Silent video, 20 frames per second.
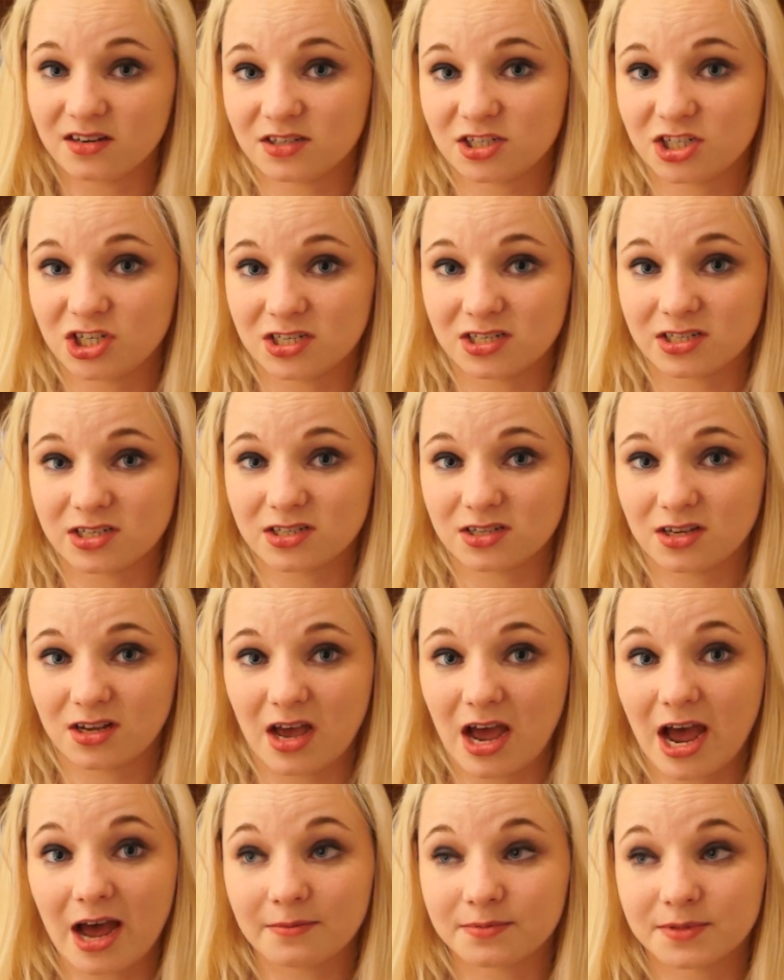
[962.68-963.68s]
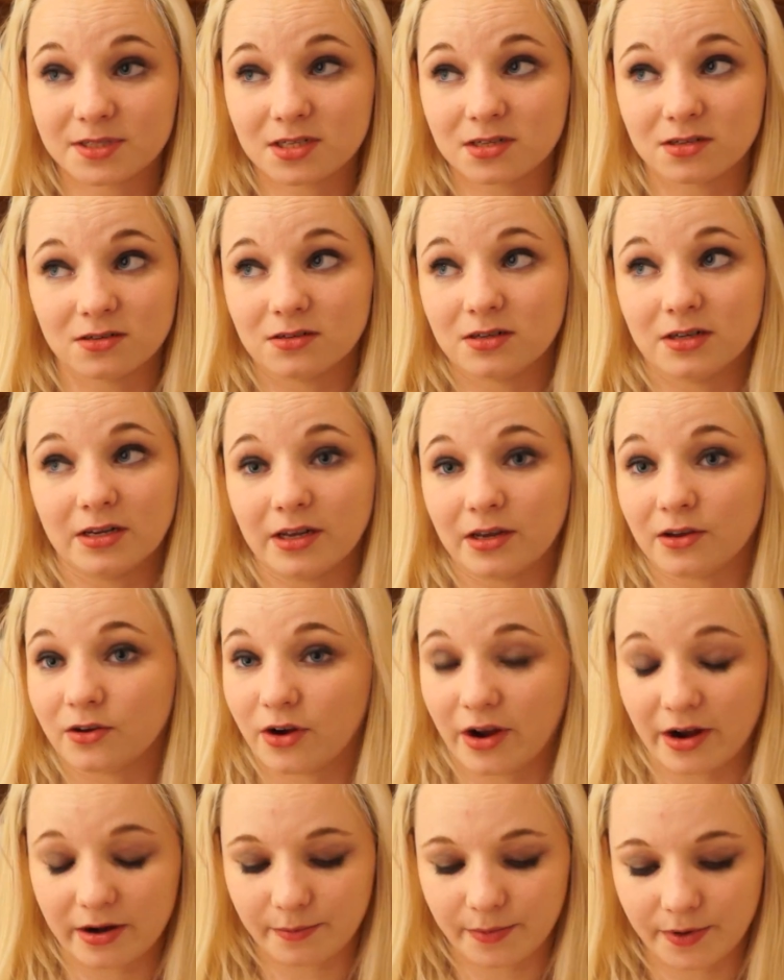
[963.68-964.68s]
She is absolutely
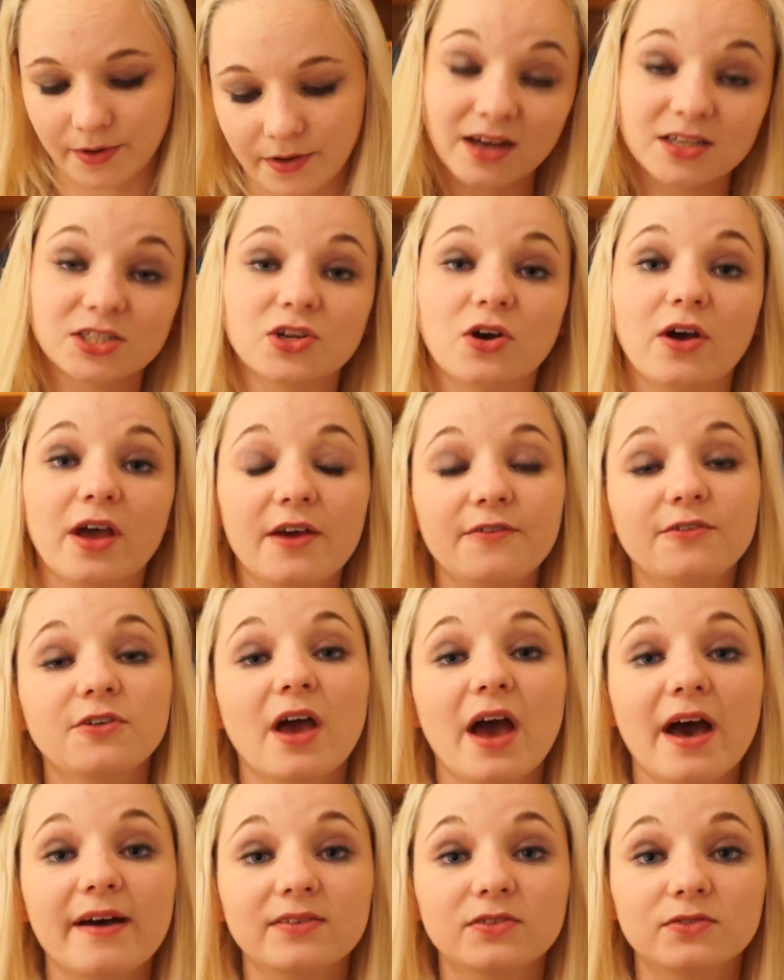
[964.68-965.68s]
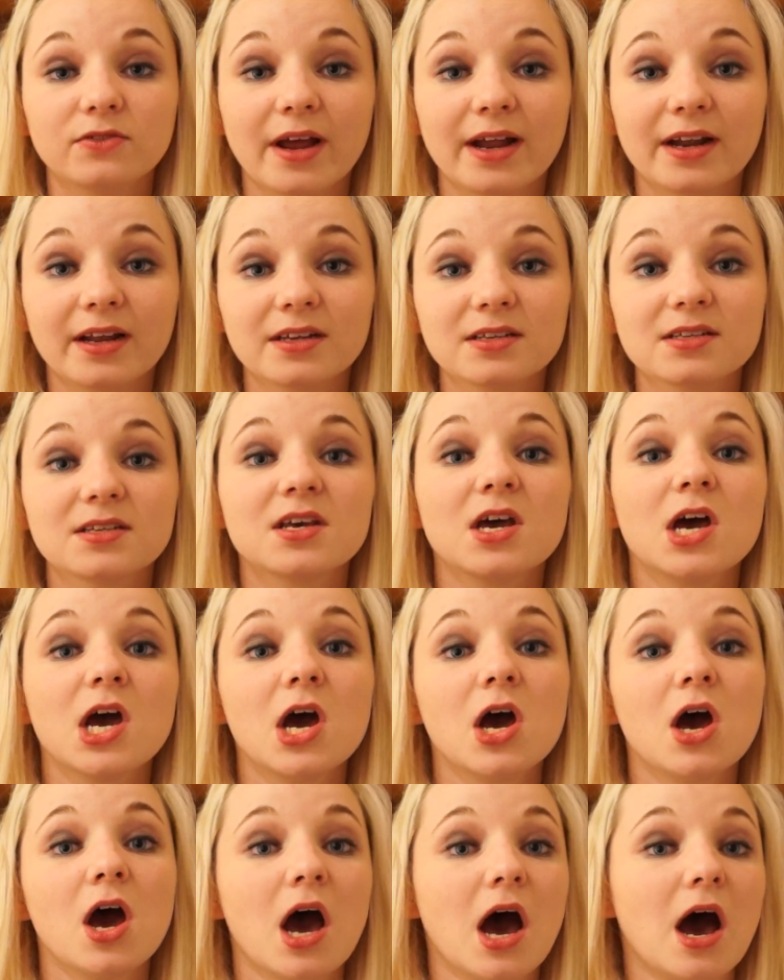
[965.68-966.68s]
incredible. So if you haven't read it,
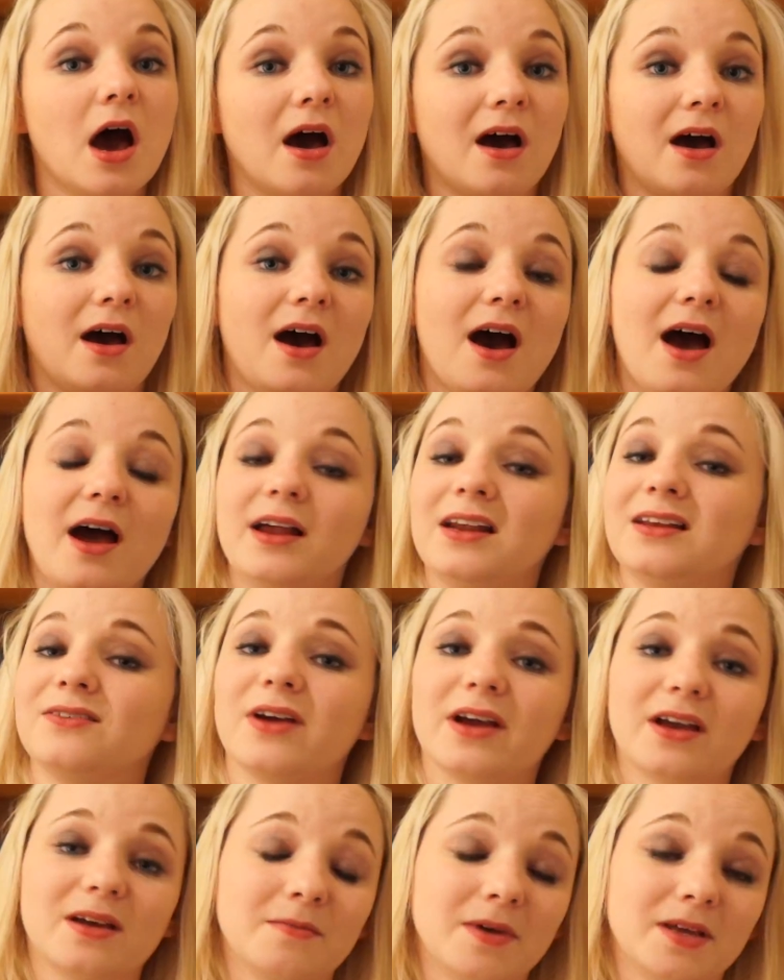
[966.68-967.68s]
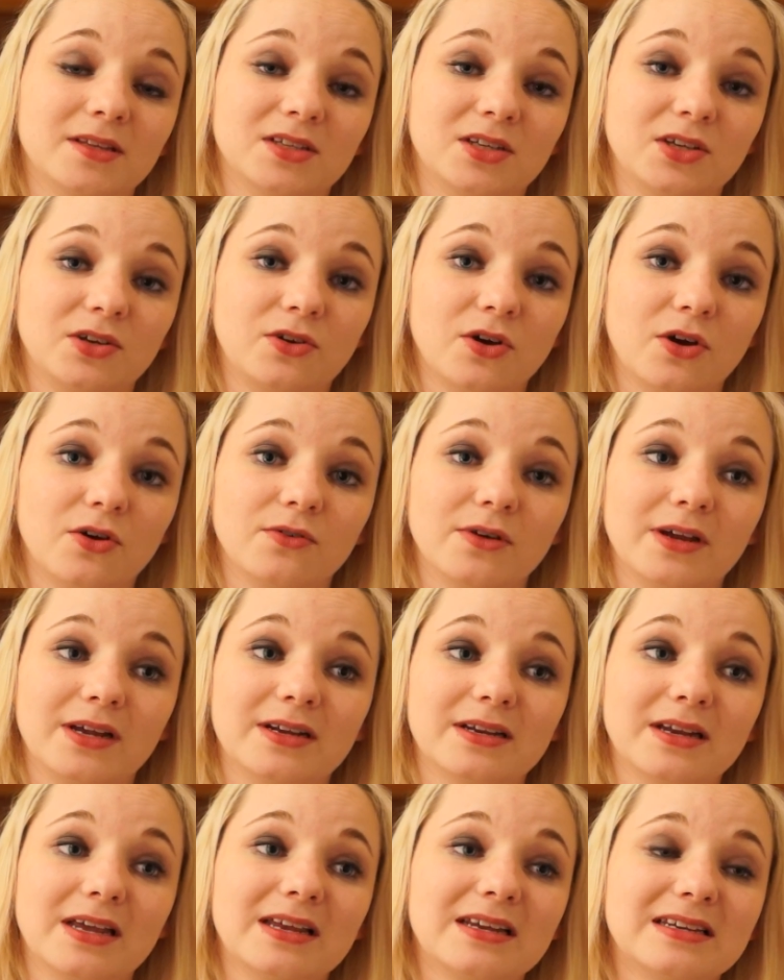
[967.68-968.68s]
highly recommend that you go read
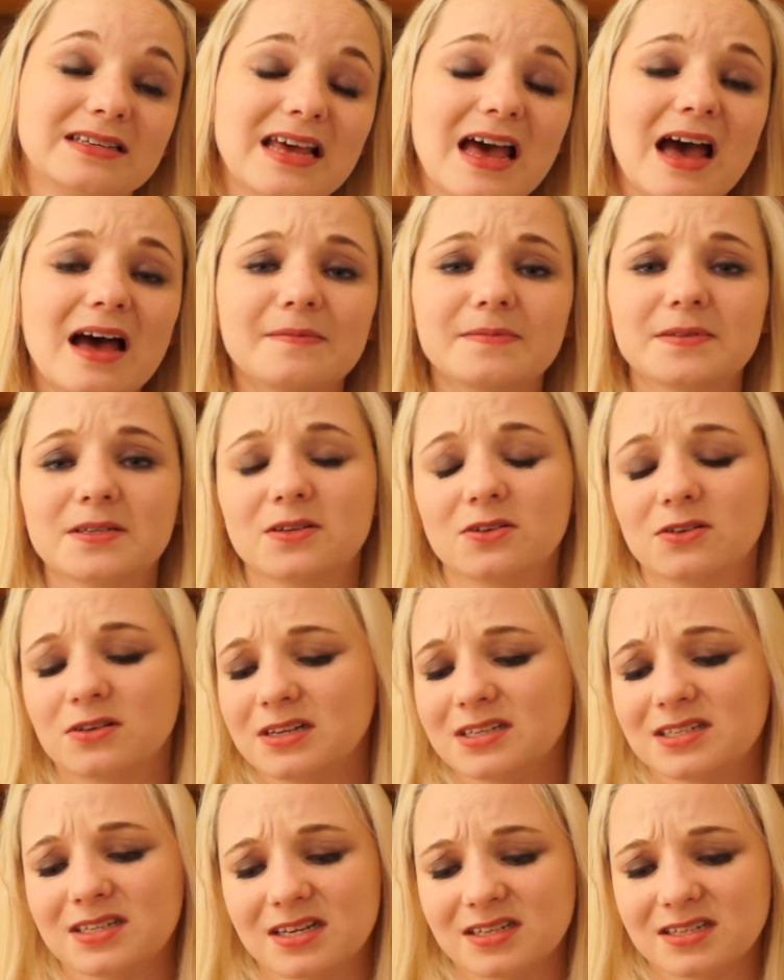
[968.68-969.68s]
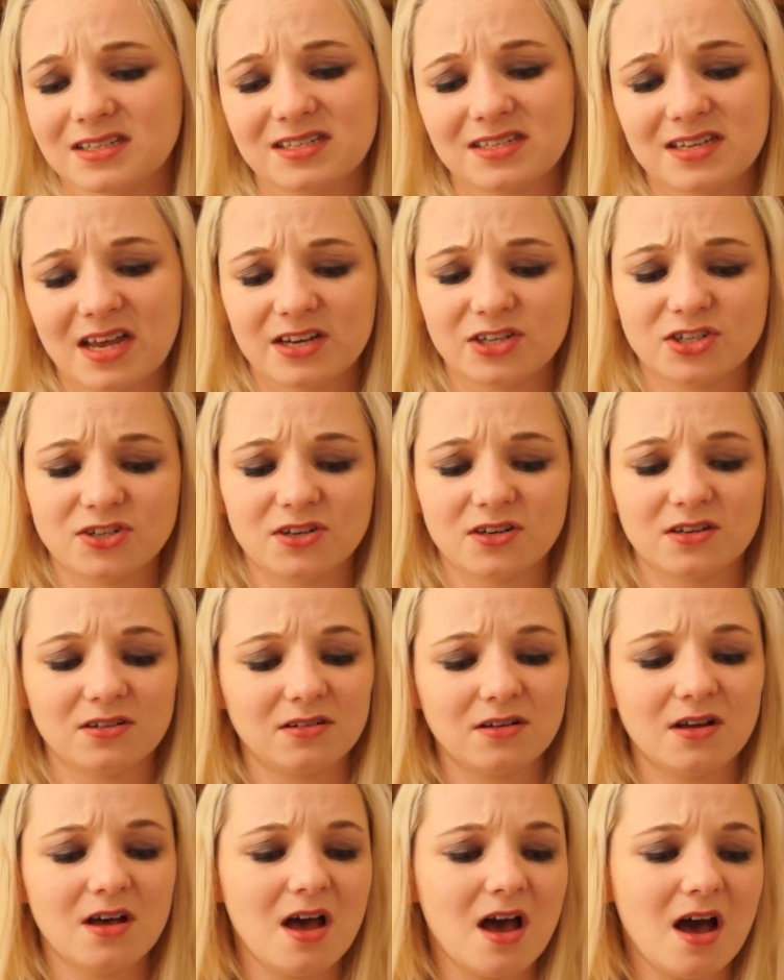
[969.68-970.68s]
it. It is absolutely sensational.